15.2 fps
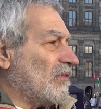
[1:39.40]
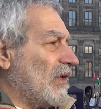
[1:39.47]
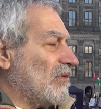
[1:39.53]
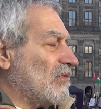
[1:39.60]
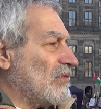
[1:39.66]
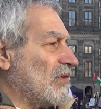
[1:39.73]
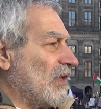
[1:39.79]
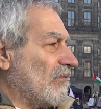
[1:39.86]

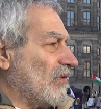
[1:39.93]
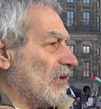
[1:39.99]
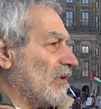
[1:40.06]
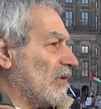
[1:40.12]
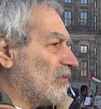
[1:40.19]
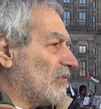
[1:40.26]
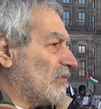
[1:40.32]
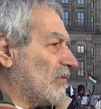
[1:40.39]
States has
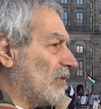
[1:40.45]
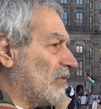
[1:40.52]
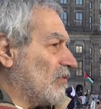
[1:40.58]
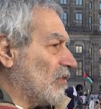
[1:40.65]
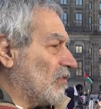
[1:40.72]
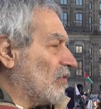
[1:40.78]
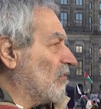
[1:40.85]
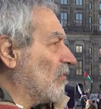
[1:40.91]
never, since
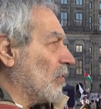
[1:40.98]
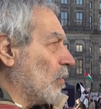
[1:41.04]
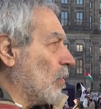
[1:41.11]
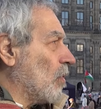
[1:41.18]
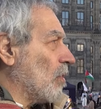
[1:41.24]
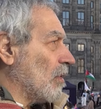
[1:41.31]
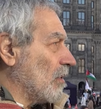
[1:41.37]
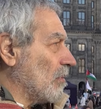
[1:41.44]
the Civil
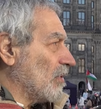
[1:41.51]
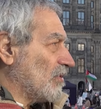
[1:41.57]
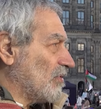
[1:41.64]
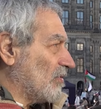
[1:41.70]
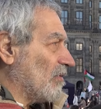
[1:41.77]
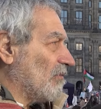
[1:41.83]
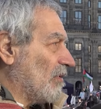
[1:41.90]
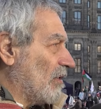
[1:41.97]
War, which
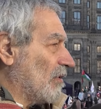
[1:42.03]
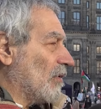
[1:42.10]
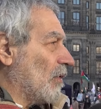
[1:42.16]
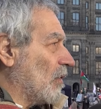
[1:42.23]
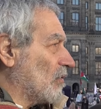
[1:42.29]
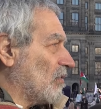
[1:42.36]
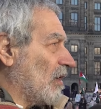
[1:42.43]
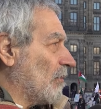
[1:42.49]
is a very
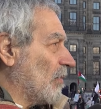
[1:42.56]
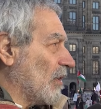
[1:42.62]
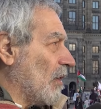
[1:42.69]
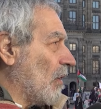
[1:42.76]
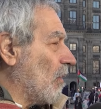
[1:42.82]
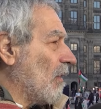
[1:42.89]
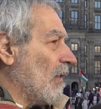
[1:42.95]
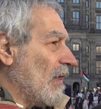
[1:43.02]
long time
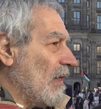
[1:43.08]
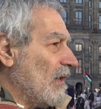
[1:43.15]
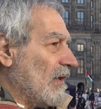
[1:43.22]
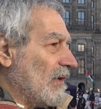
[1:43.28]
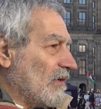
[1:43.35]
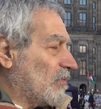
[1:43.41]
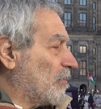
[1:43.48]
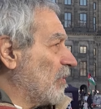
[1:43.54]
ago,
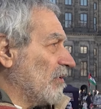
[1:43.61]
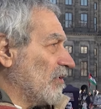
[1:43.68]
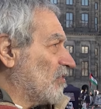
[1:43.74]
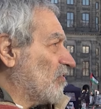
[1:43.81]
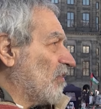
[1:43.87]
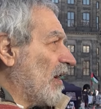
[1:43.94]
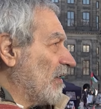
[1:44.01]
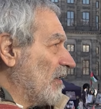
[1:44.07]

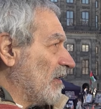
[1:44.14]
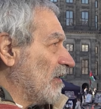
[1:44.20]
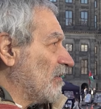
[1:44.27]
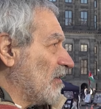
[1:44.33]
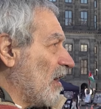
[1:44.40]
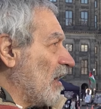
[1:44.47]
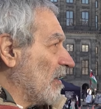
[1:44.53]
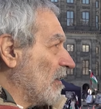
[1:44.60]
experienced fighting and
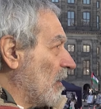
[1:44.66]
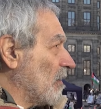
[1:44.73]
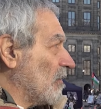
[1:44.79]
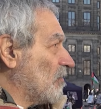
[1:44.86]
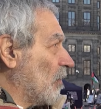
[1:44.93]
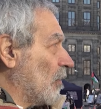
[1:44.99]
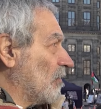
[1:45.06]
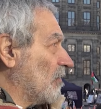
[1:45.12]
dying on
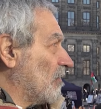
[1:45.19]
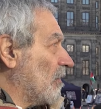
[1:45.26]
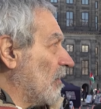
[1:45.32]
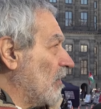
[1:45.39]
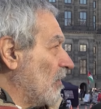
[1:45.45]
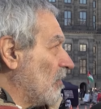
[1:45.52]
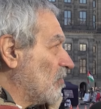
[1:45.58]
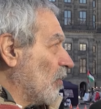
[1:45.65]
its own
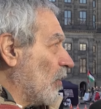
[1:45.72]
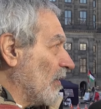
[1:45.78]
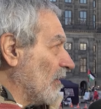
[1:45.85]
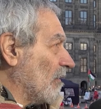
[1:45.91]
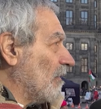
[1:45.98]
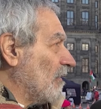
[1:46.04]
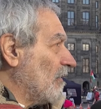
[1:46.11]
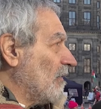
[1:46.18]
soil.